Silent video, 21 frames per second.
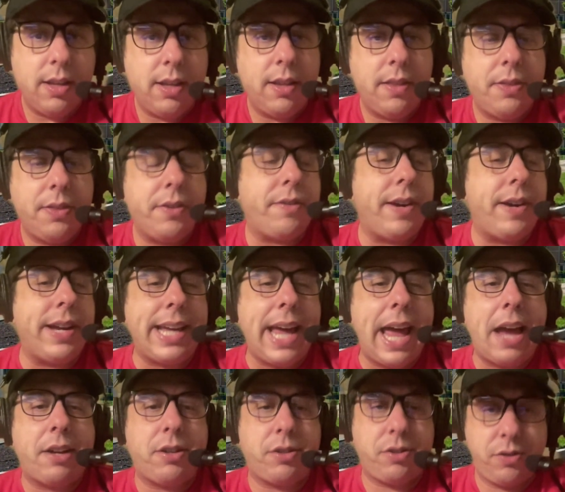they're like
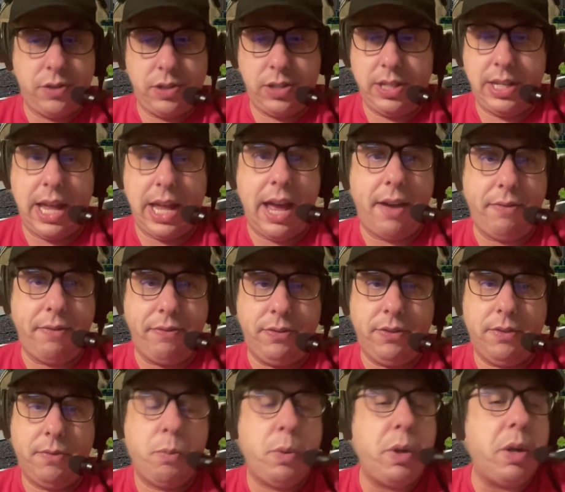extra staff.
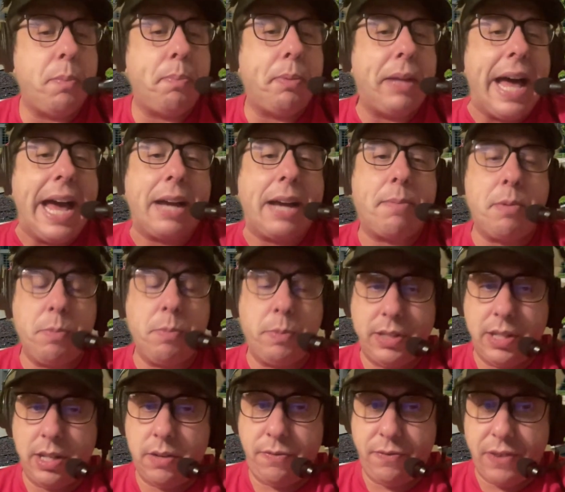Will Blackman was
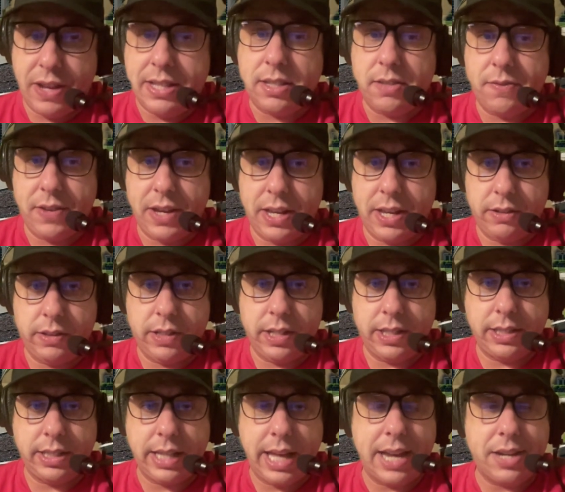a defensive
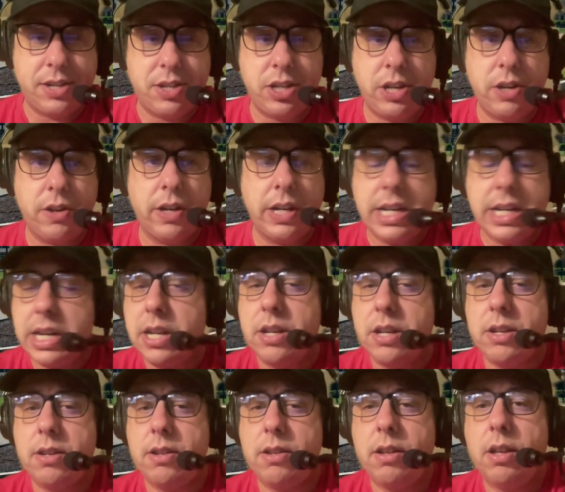analyst last year,
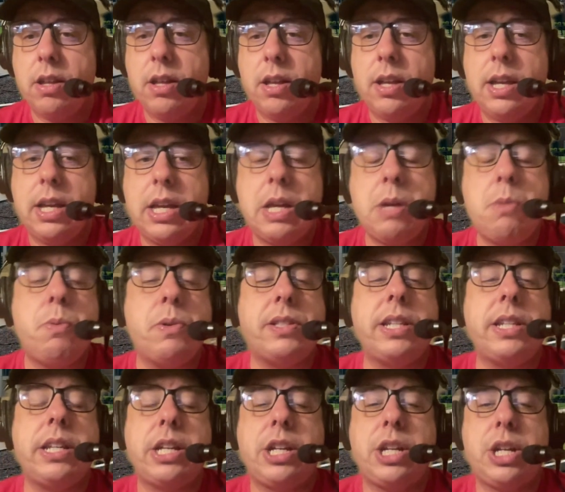and he
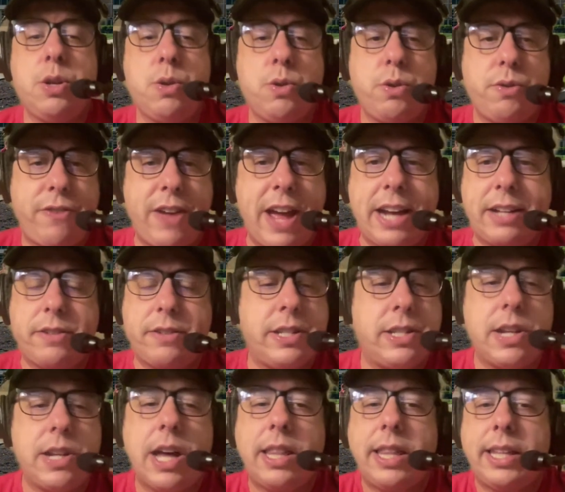wasn't a huge factor. He's
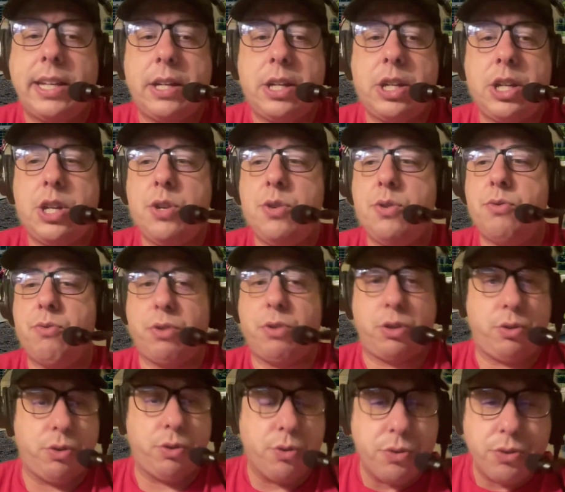not like a huge
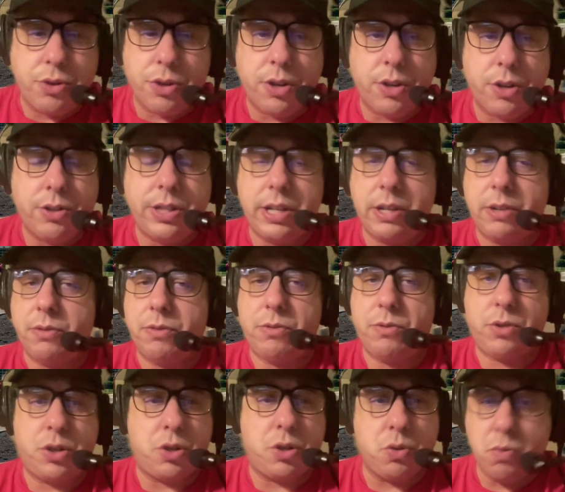recruiter. They don't
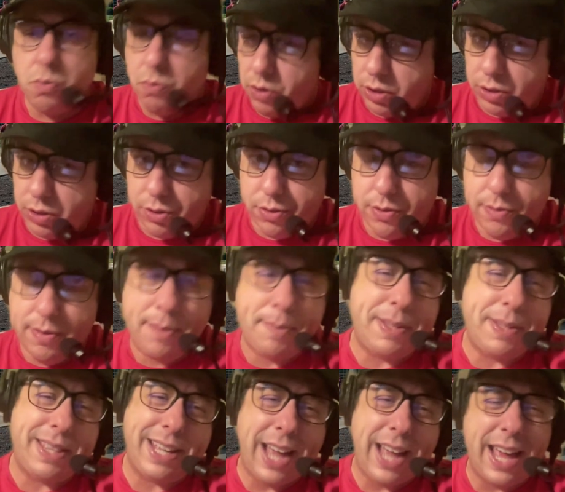do recruit. I
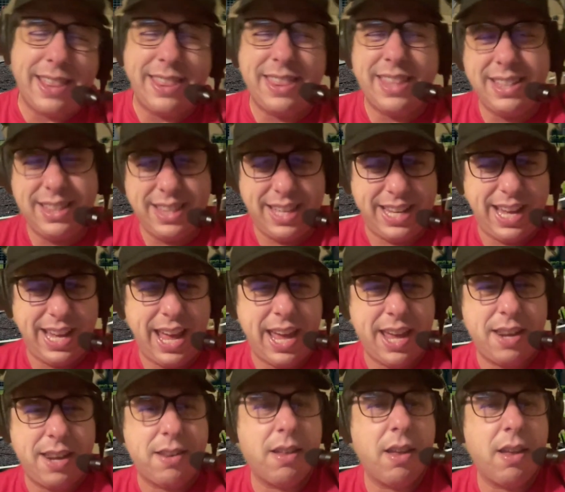mean, I think they
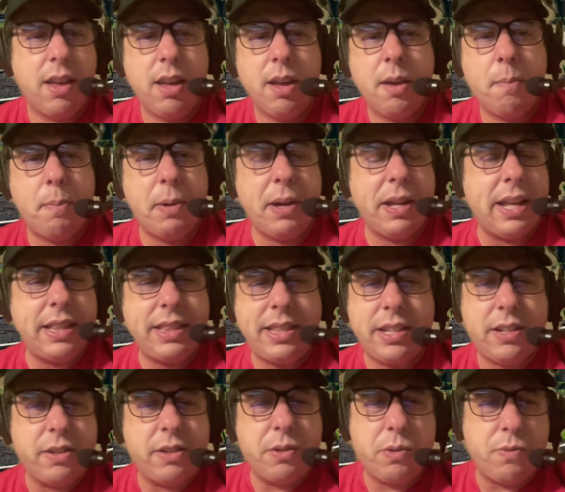can, but they
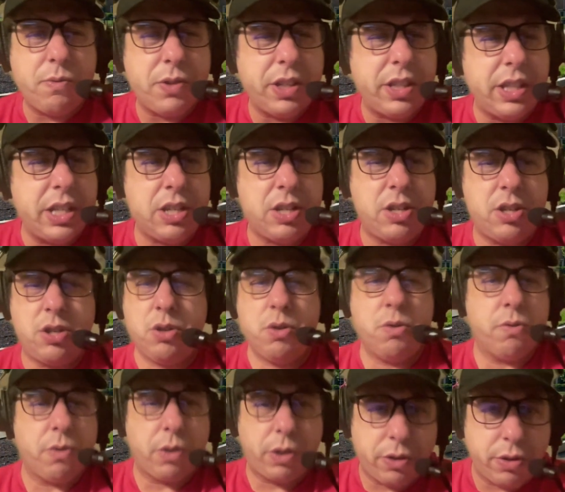don't really do
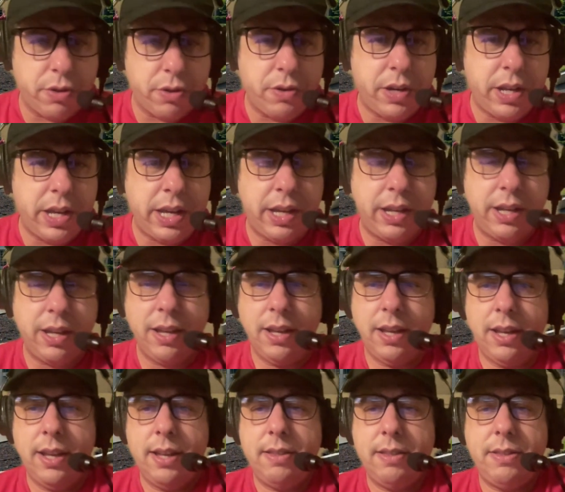recruiting.
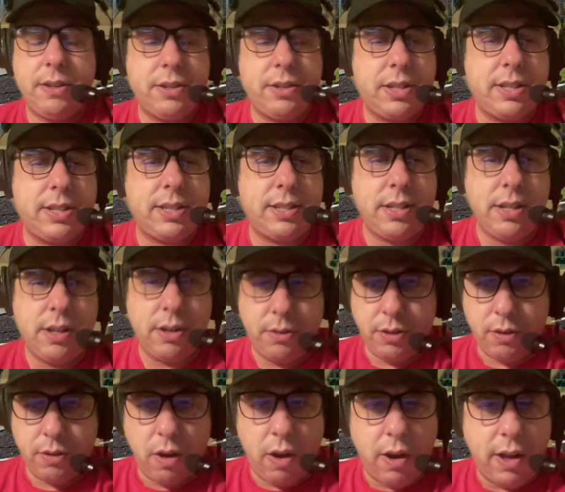They're just,
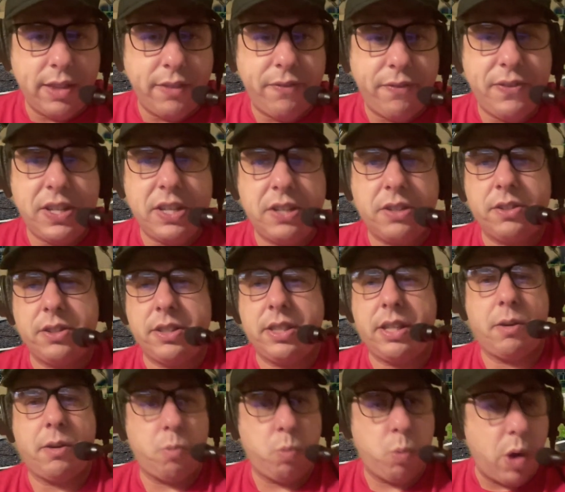they're on the field.
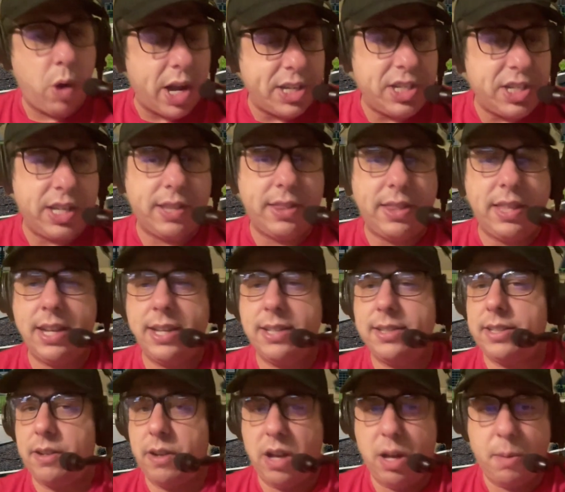They're watching things.
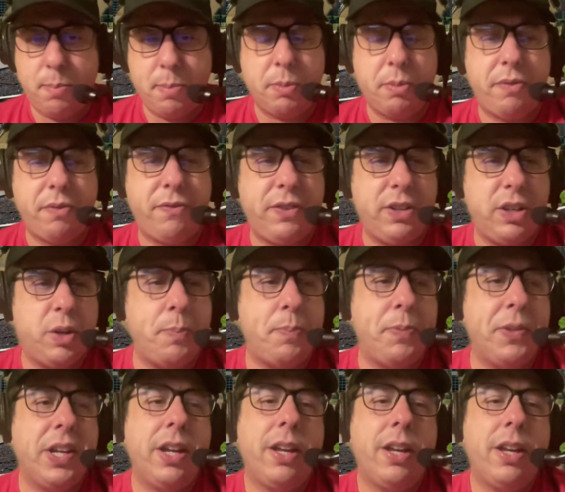They're helping with film.